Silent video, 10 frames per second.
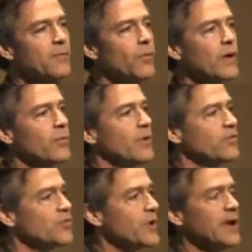What was
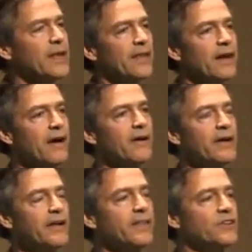really the
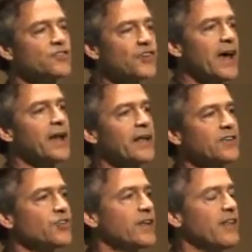art and the
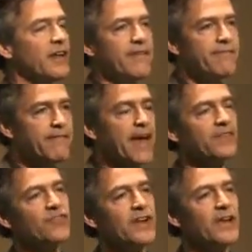challenge and the
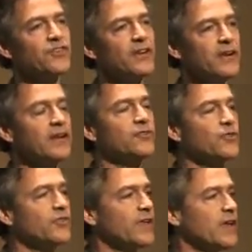fascination and
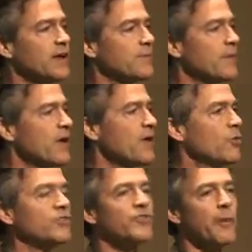interest to him
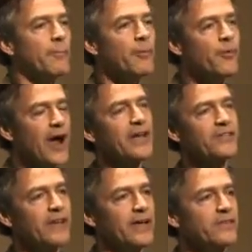was the
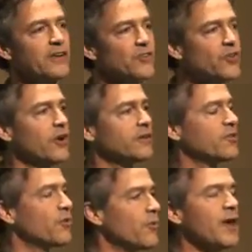process it
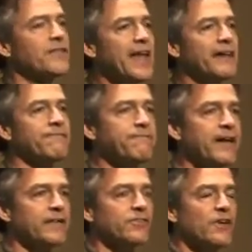took to run that
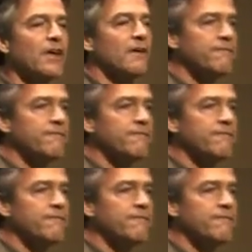fence